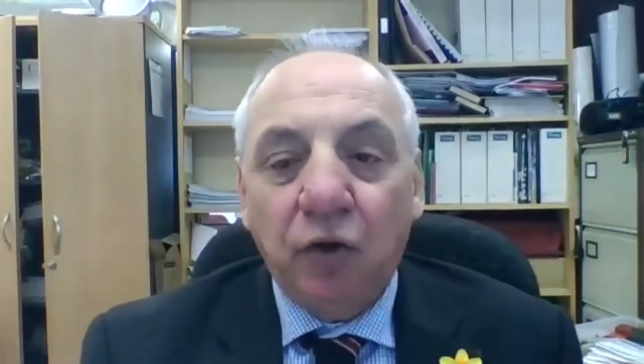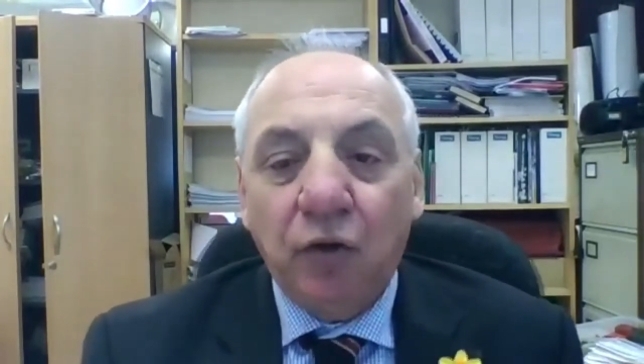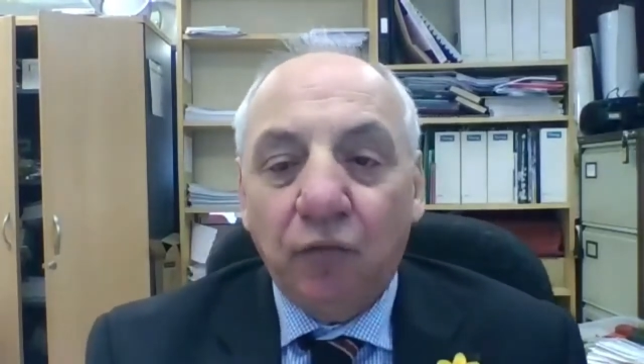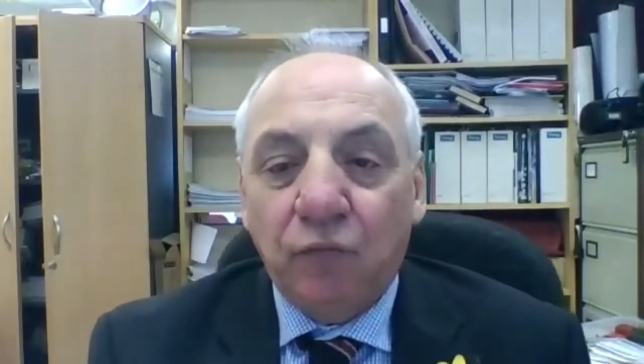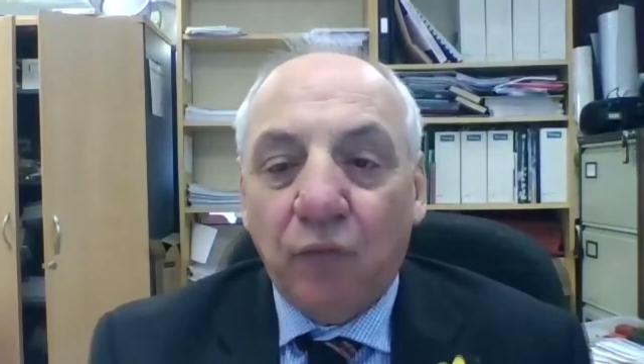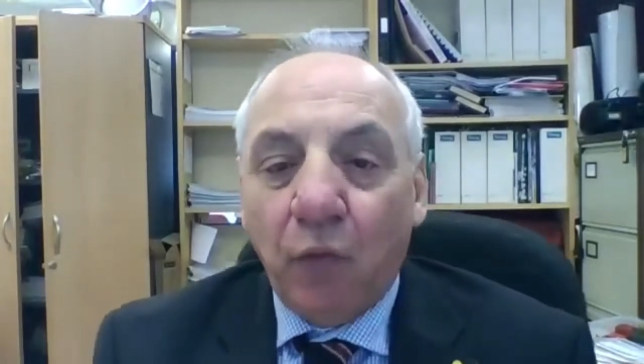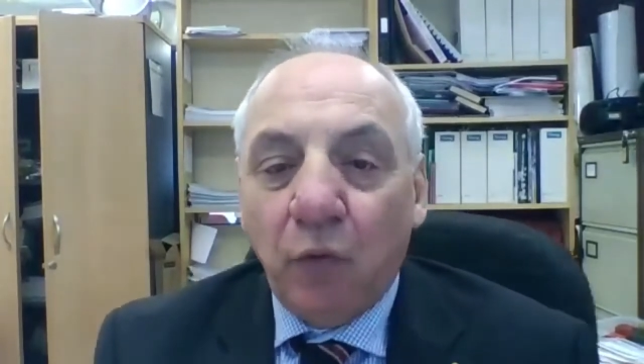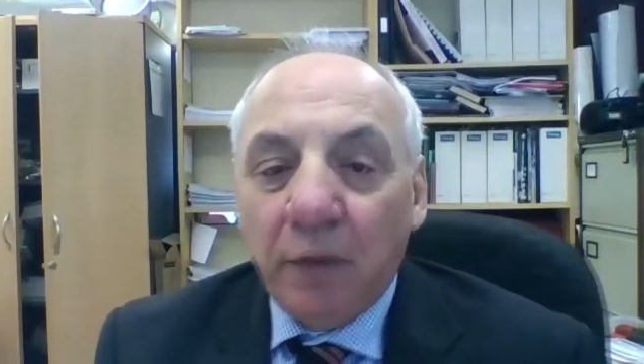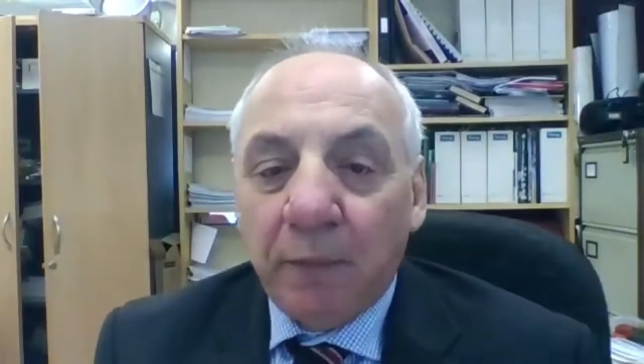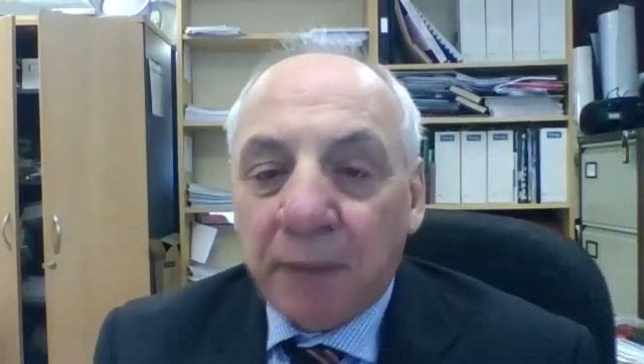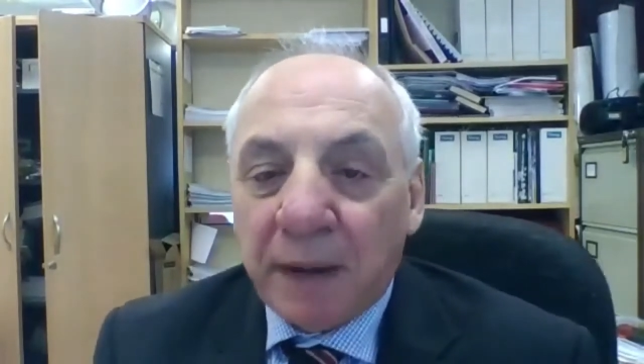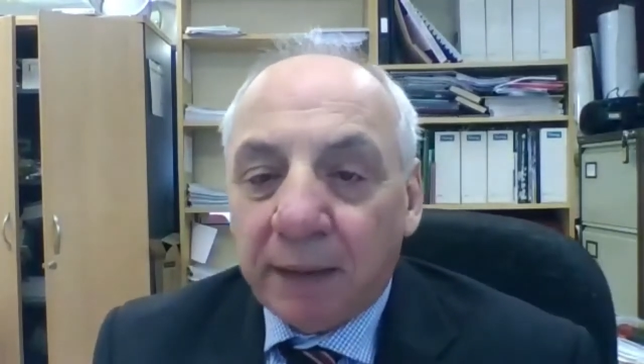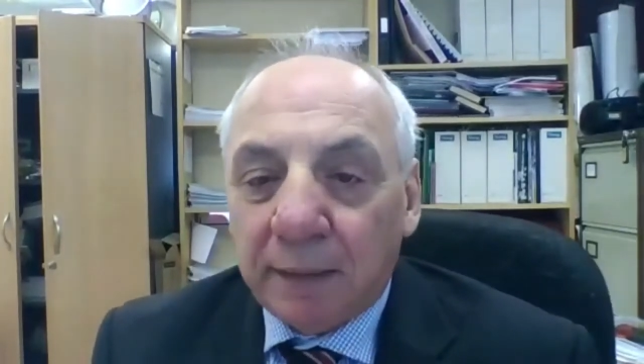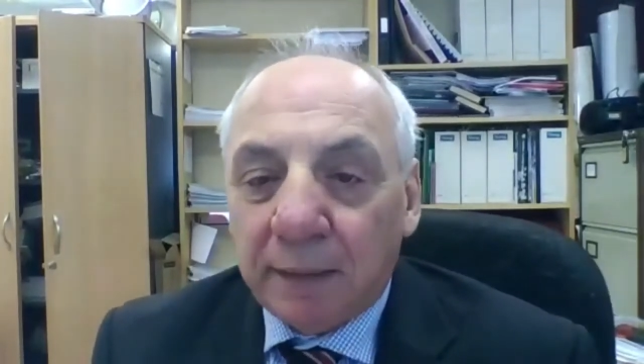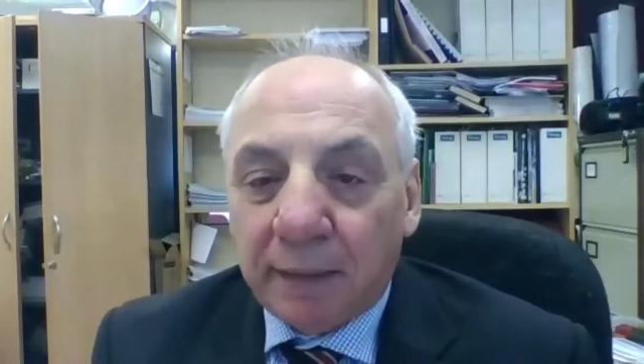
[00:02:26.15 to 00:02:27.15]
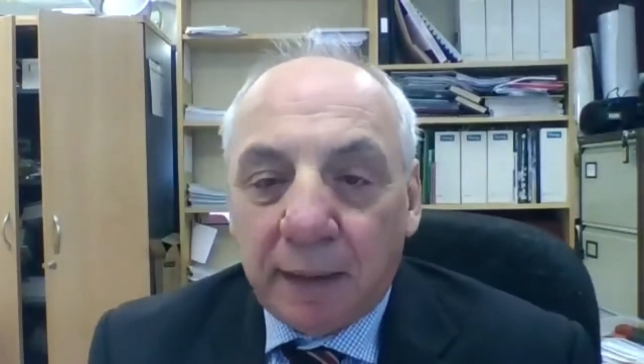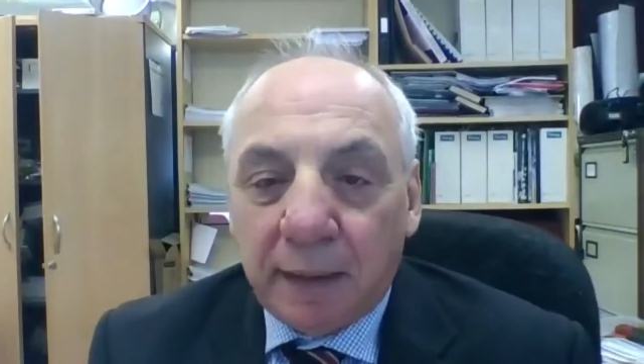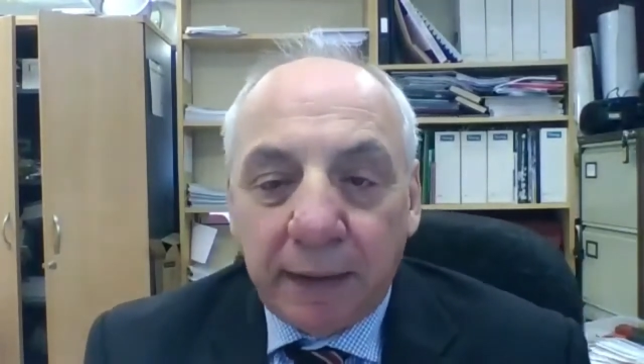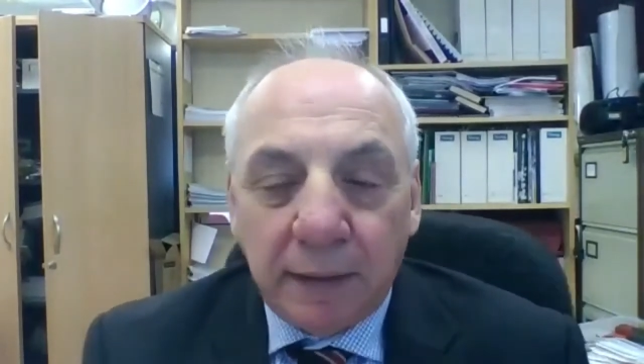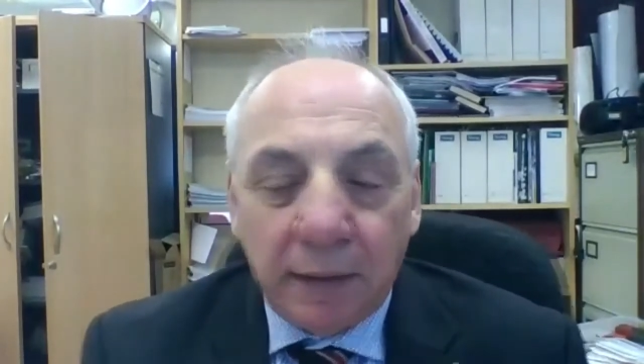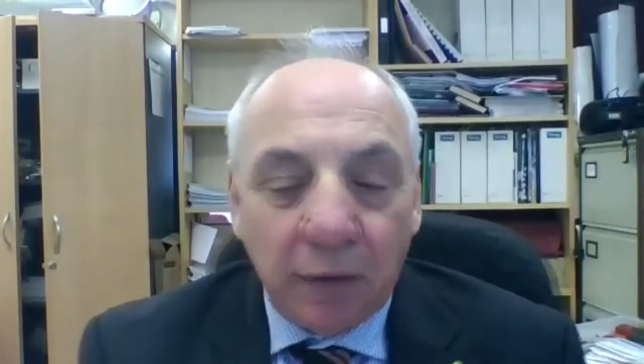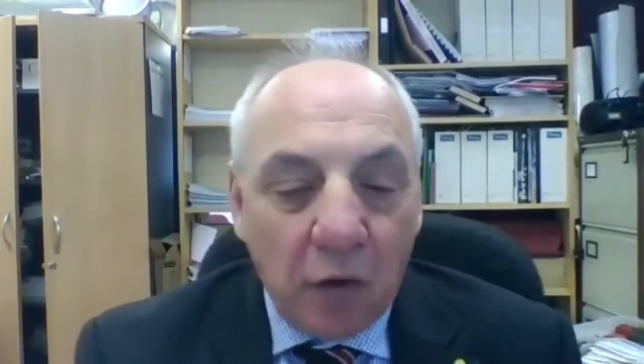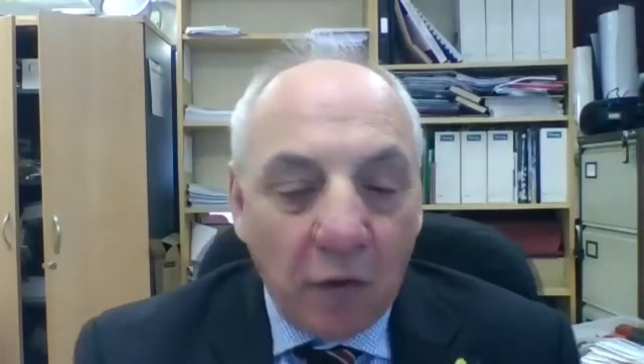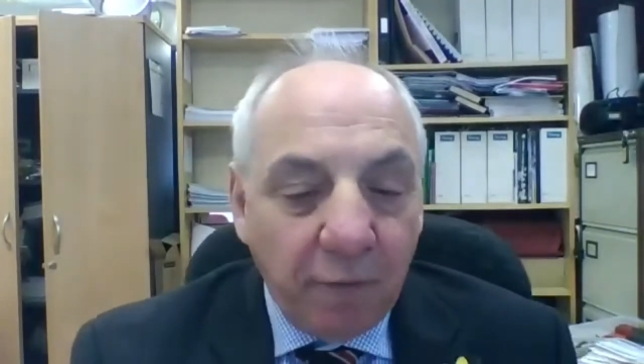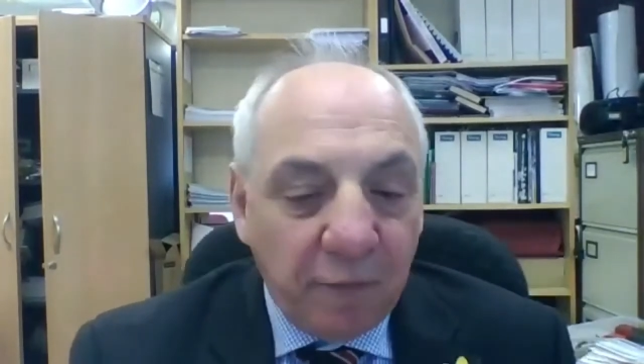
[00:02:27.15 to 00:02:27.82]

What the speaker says: Rolling back the tide of